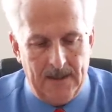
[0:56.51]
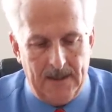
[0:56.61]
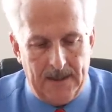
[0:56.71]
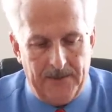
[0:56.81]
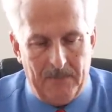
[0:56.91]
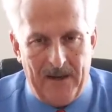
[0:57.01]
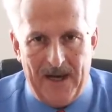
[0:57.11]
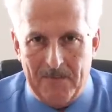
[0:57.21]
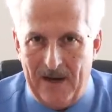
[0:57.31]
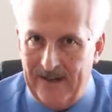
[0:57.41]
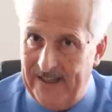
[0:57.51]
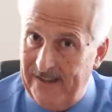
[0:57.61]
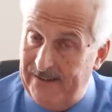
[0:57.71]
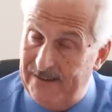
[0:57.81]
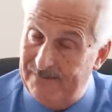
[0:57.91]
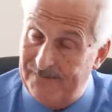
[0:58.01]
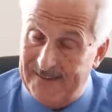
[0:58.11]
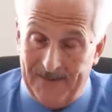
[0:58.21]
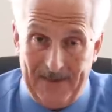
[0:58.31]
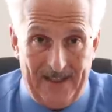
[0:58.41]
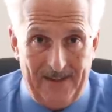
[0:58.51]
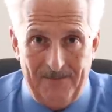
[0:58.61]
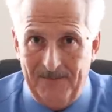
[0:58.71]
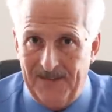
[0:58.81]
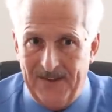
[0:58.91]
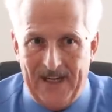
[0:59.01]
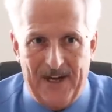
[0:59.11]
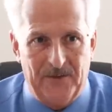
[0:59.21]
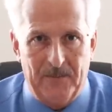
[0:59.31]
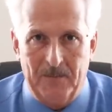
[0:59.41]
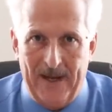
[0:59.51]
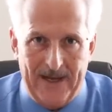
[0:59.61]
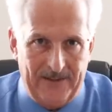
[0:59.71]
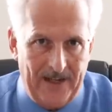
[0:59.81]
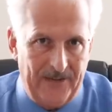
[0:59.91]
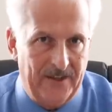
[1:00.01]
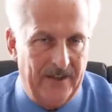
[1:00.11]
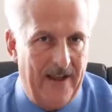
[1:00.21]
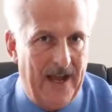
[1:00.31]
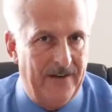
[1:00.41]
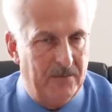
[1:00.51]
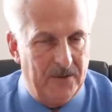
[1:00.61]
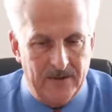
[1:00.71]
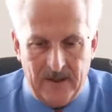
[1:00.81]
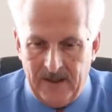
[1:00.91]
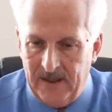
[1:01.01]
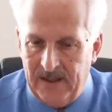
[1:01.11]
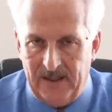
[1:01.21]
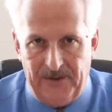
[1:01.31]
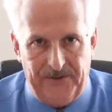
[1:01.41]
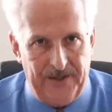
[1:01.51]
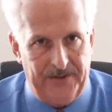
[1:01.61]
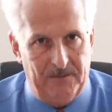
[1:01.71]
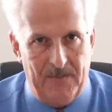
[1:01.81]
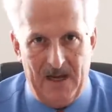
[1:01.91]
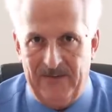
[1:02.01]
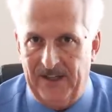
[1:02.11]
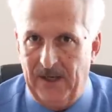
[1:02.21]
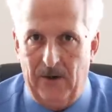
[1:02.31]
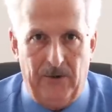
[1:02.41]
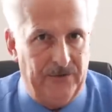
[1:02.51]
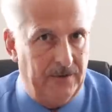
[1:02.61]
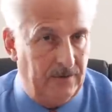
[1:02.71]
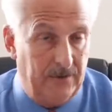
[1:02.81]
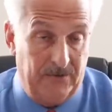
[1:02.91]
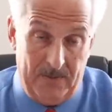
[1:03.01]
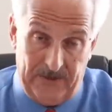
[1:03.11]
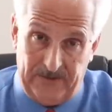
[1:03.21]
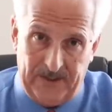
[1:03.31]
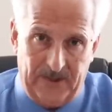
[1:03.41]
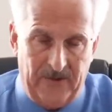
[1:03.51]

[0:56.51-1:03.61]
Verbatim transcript: Uh, the bond market, well, you guys have been paying attention to that if you've been listening to my videos and especially